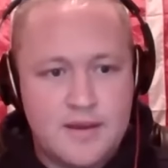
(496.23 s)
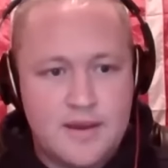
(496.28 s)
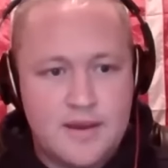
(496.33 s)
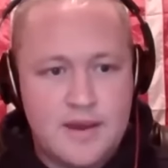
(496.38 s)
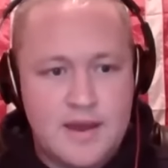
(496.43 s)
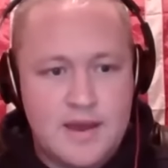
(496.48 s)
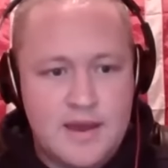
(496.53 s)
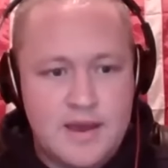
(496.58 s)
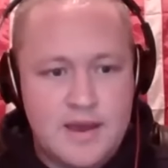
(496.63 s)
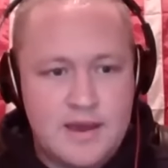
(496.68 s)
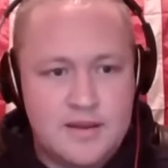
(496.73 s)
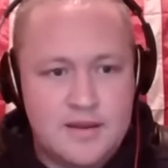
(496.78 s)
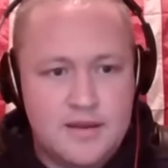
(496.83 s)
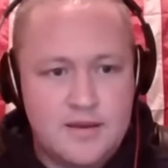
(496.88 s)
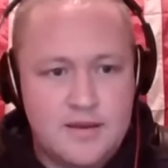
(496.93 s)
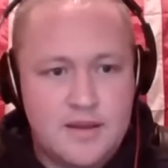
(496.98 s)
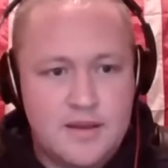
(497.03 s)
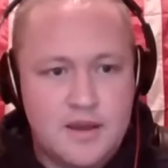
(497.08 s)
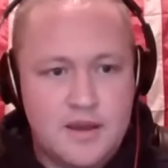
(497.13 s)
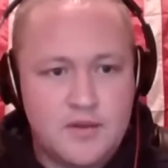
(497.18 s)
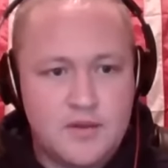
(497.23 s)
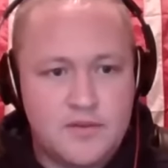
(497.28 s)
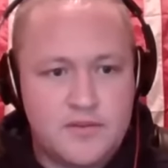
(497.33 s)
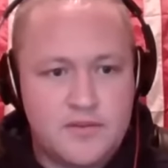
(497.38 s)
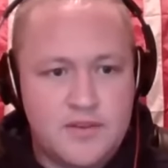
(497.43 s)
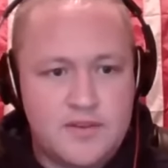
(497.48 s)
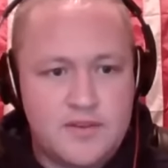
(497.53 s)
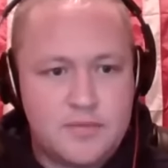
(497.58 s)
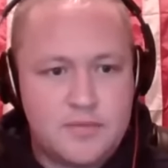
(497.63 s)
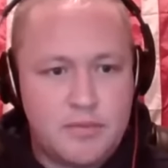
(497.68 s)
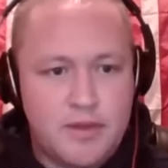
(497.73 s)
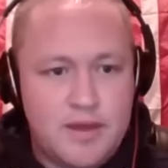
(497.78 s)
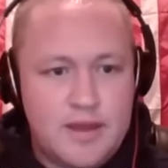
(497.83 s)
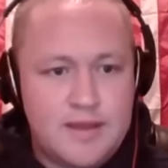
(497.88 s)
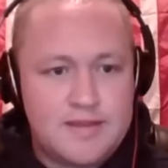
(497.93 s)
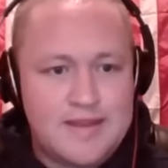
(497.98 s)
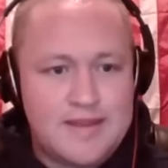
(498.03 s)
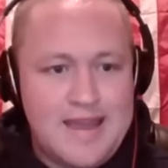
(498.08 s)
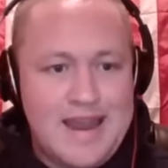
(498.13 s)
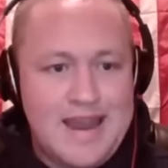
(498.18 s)
and they go 6
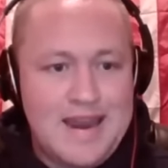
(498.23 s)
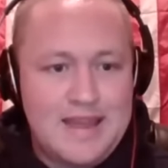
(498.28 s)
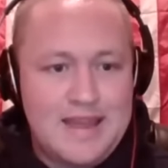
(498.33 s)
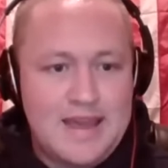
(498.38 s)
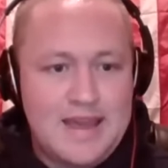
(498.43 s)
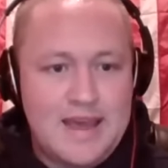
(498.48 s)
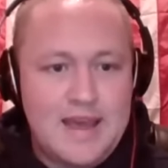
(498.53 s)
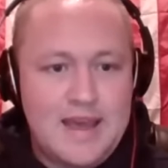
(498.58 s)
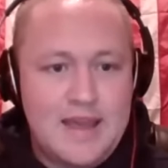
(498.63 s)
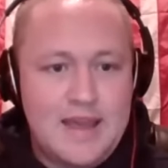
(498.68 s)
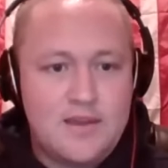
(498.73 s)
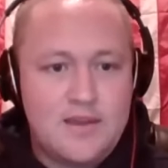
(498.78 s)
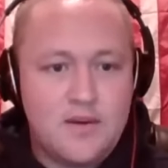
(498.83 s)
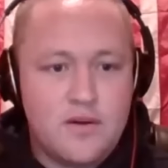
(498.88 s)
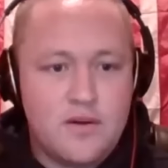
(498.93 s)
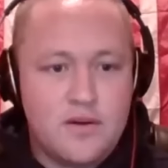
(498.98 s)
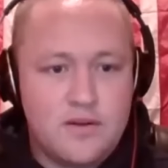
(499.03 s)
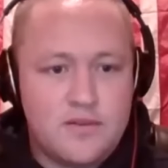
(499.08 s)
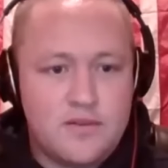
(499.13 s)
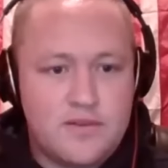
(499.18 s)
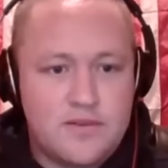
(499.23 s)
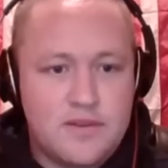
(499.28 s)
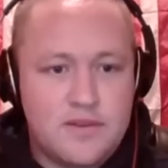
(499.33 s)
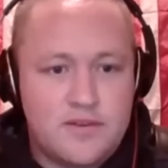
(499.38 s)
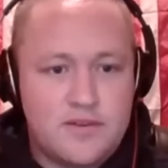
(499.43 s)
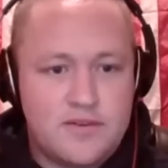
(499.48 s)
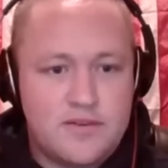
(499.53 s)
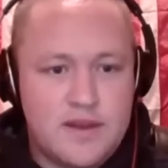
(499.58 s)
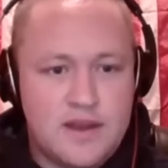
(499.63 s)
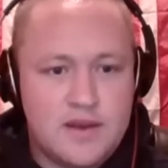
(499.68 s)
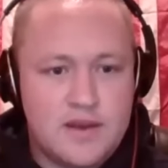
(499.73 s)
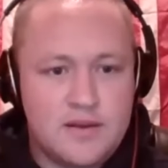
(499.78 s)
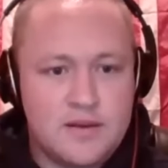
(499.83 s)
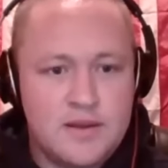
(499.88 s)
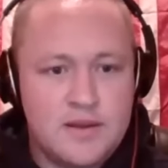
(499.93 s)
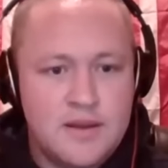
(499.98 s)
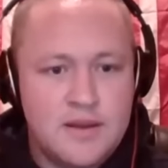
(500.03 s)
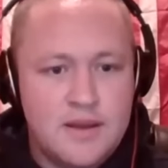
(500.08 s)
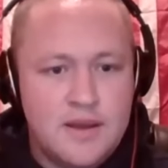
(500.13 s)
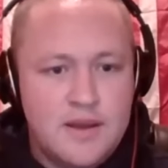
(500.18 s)
plays, 88 yards,
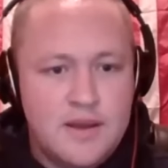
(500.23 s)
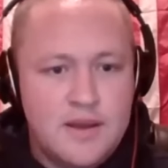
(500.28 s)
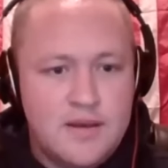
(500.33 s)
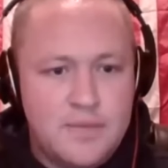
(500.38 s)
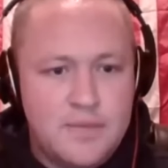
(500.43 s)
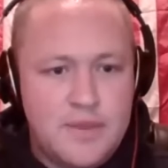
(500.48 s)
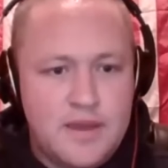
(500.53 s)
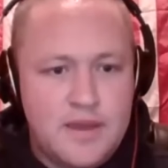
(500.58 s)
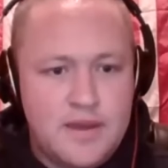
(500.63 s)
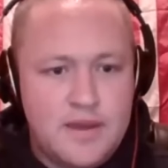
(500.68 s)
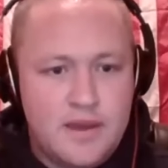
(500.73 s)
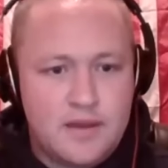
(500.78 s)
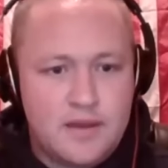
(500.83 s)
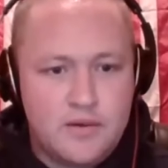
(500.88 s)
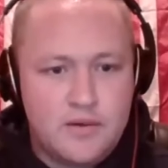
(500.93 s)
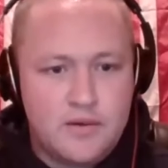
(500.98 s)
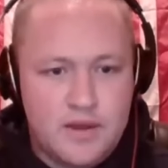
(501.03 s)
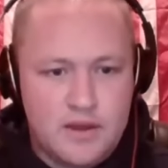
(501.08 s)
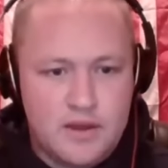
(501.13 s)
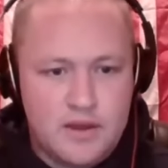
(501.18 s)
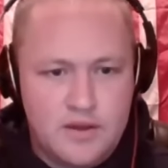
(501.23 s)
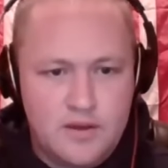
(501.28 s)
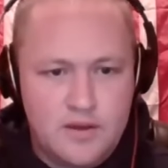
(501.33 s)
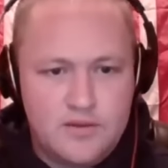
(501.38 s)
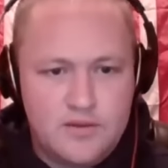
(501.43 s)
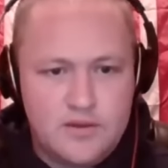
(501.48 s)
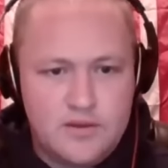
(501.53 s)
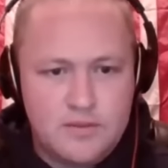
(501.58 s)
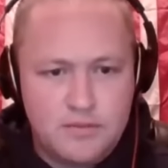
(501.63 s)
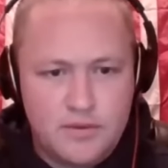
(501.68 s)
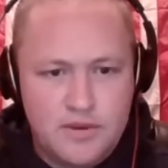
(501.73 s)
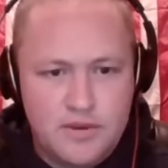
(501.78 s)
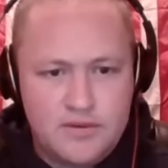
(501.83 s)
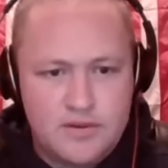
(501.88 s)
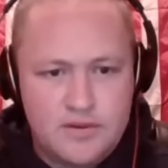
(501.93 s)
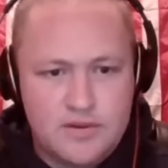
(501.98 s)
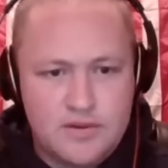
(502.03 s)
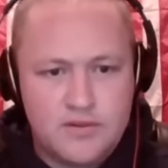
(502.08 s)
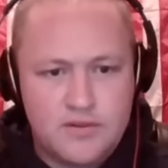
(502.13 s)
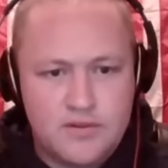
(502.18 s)
touchdown, including a huge
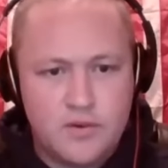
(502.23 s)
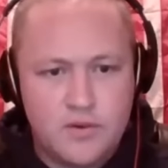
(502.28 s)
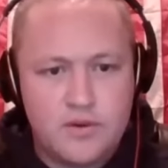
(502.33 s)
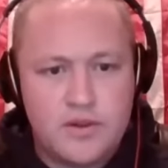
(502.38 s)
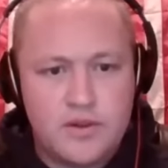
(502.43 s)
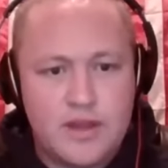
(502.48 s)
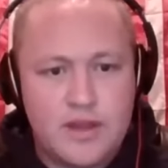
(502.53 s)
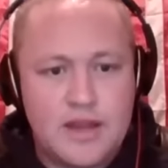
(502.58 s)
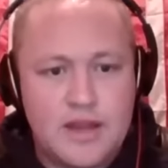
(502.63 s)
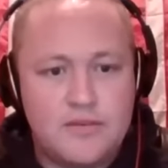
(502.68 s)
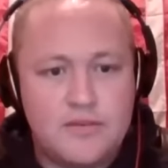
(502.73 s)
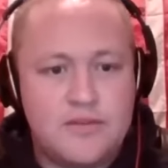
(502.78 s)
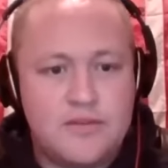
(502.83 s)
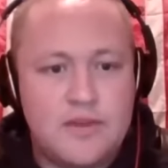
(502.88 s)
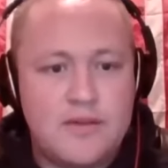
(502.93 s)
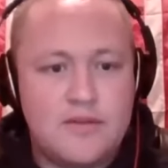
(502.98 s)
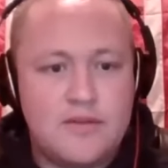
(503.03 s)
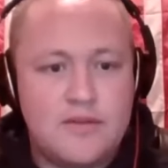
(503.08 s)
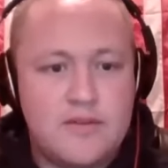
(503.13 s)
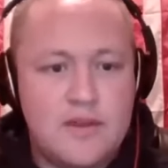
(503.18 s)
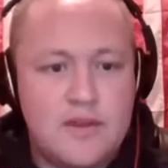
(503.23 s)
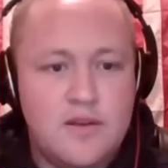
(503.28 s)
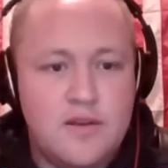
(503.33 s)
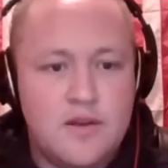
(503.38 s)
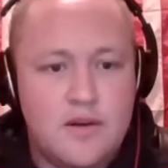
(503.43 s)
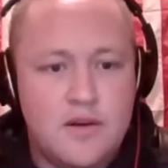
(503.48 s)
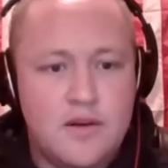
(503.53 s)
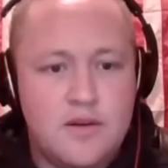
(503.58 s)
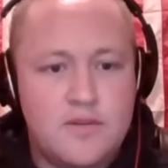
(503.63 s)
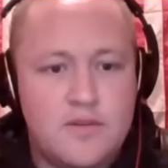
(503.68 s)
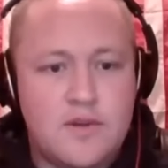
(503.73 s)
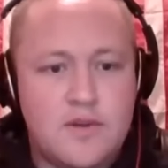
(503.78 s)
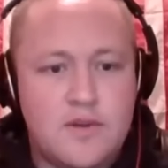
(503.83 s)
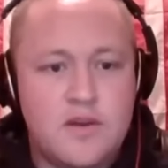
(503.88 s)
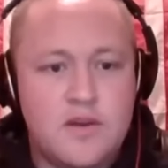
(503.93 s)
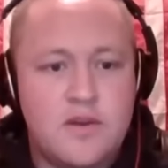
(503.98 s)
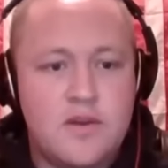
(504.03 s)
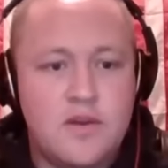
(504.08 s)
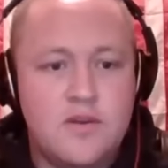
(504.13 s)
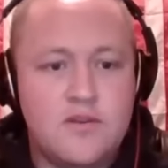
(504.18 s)
completion to Jordan Leggett for 17 yards, a
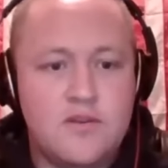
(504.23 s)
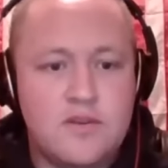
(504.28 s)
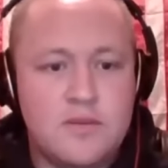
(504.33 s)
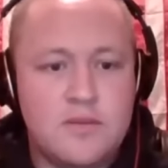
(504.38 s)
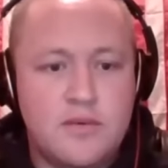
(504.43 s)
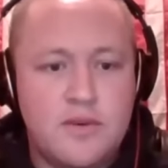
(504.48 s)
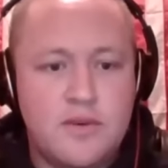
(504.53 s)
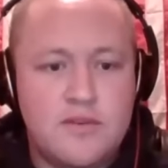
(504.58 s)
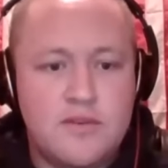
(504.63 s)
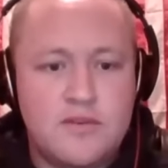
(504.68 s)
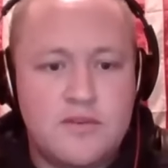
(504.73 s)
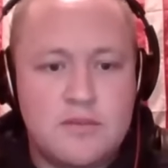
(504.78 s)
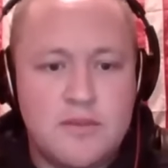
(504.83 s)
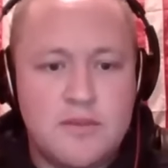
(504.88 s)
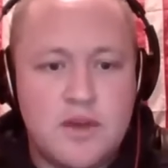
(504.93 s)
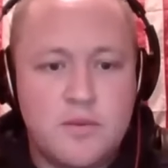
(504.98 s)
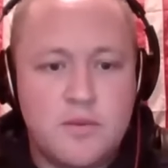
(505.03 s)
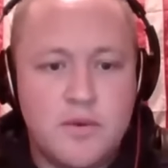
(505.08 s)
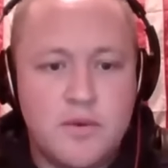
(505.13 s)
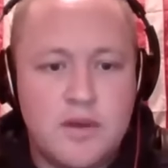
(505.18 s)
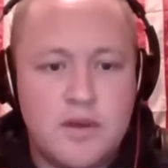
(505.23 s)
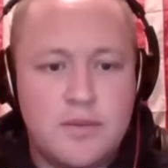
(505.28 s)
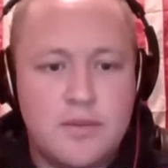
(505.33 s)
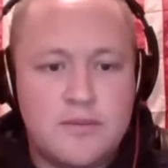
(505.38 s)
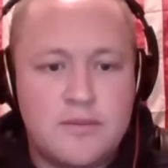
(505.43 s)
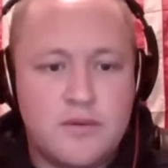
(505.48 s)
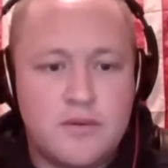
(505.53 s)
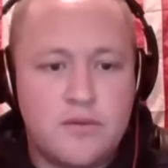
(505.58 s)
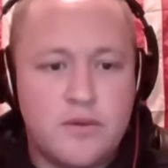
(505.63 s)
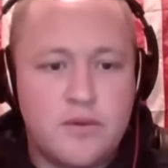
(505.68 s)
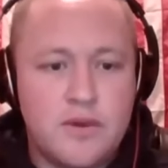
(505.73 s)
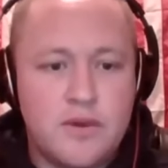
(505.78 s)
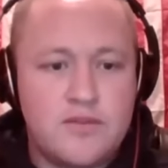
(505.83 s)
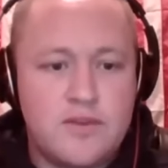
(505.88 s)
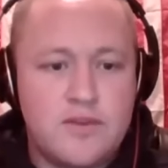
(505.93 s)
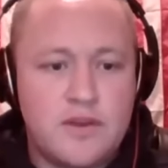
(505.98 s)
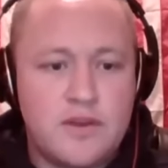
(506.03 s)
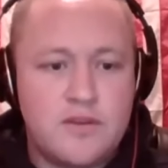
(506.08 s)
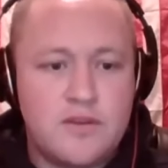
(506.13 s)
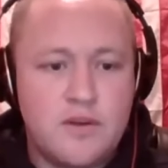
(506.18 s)
huge completion to Mike Williams for
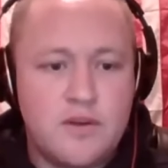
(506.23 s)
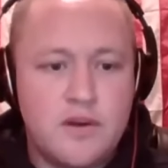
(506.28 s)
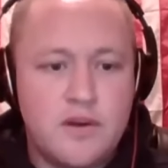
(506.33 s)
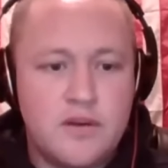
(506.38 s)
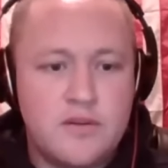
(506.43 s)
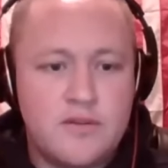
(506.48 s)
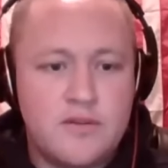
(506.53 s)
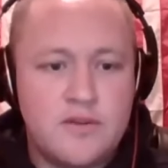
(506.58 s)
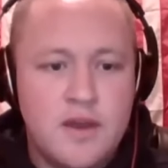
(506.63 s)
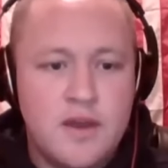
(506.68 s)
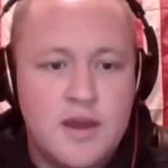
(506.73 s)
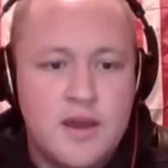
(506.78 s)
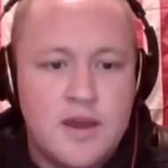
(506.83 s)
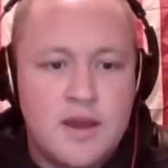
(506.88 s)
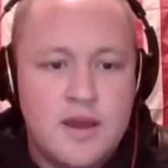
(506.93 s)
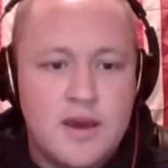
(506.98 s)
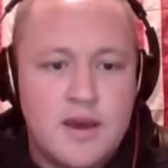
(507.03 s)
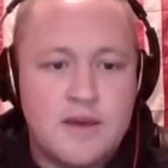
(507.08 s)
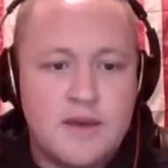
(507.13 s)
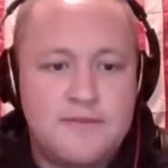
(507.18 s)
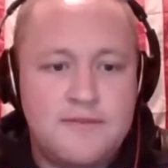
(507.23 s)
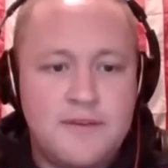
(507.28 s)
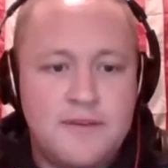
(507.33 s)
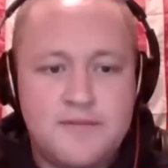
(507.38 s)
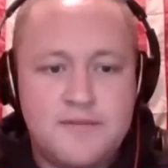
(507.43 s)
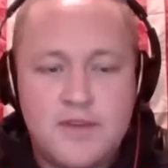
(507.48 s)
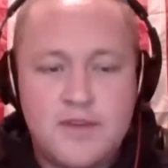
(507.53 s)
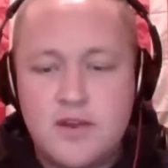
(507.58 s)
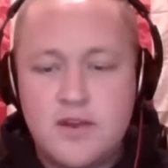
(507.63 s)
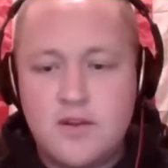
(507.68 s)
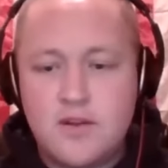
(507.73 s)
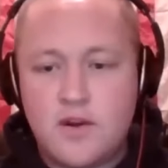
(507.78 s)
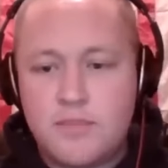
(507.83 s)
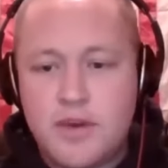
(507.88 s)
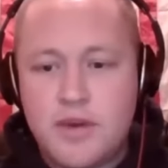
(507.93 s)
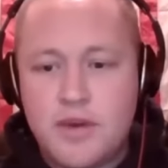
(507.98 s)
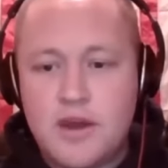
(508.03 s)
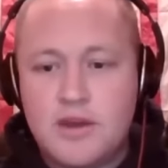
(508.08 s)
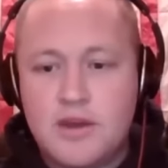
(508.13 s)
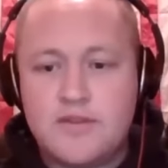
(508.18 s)
26 yards, a 15-yard
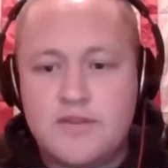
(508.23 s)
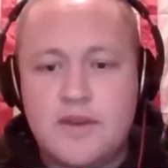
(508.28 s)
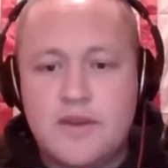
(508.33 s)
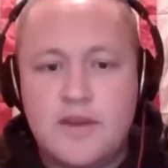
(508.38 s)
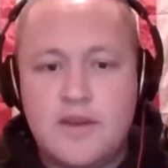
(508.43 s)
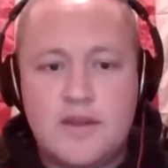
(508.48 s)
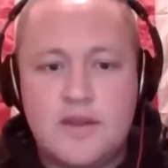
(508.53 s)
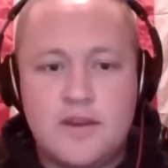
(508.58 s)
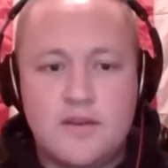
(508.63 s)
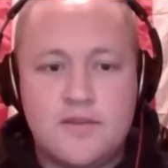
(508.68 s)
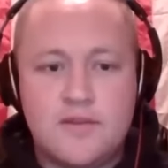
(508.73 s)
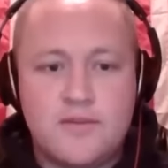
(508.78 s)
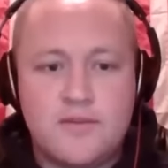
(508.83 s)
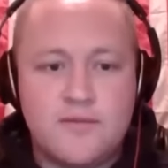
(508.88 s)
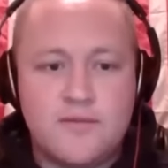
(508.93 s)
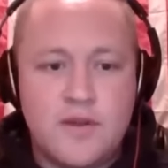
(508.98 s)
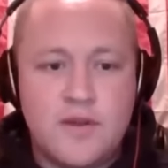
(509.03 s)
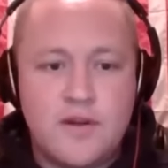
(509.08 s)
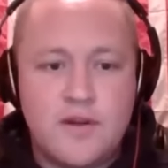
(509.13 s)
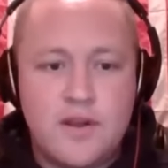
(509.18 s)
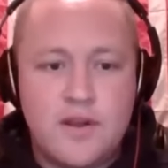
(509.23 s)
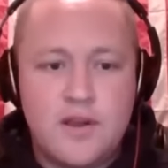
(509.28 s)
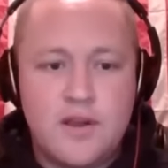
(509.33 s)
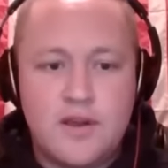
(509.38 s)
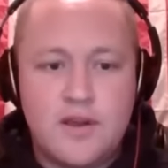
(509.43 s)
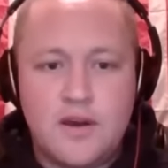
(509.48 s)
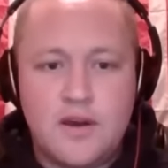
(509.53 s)
penalty that is very,